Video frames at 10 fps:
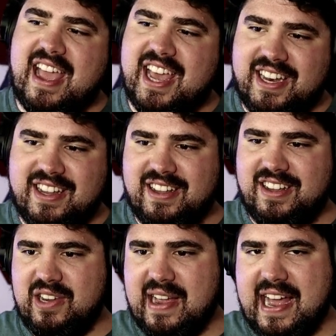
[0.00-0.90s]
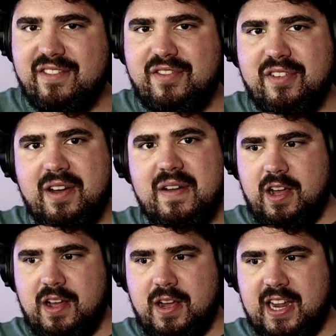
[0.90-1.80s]
and you have
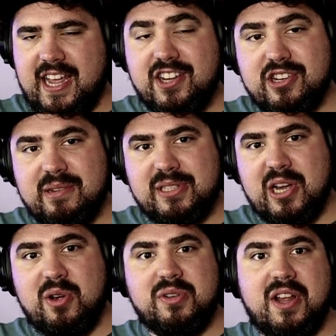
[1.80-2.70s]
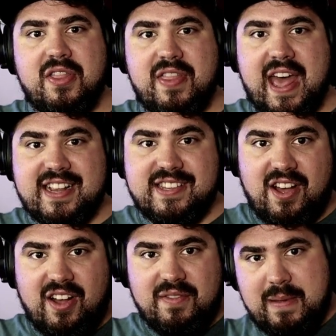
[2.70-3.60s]
a kick drum tone that
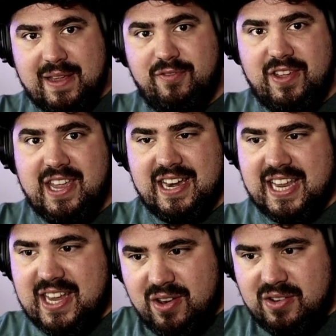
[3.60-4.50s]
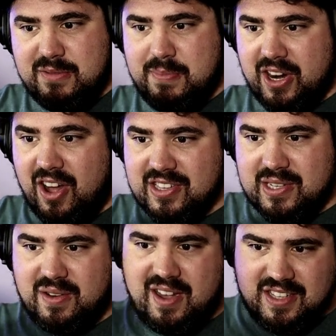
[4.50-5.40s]
is beefy and huge, but
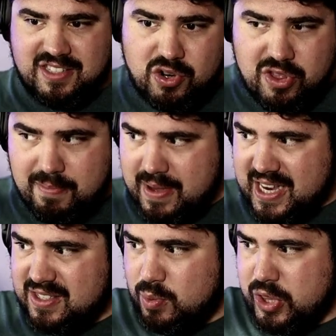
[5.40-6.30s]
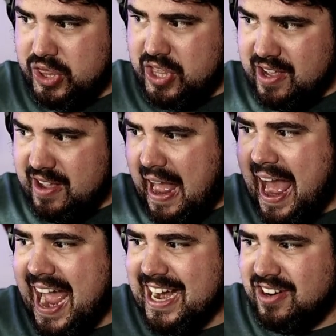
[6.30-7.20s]
also cuts through the mix with the
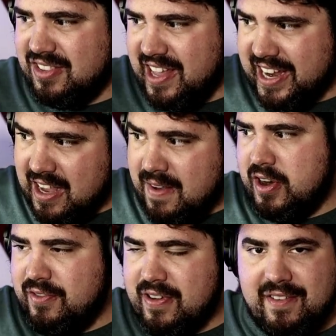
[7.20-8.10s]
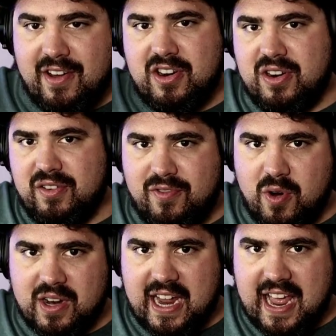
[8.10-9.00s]
higher, like 3500 to
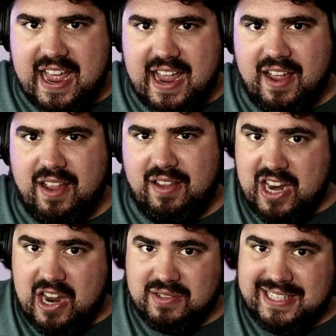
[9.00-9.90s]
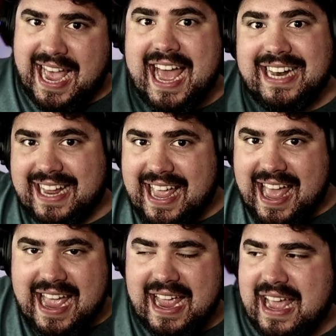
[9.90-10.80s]
4K,
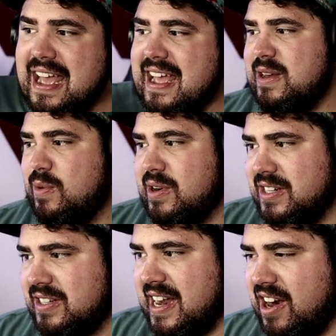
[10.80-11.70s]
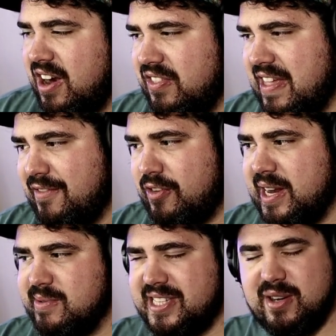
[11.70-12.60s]
10K, anywhere in there, that
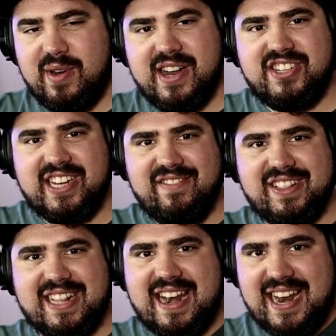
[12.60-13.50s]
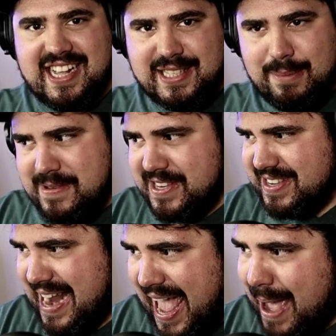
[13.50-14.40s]
frequency range to give it that nice
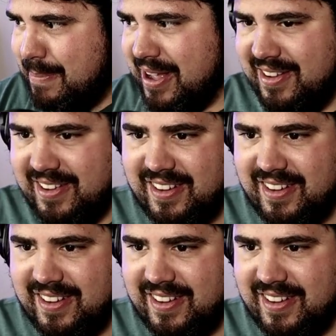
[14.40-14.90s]
snap.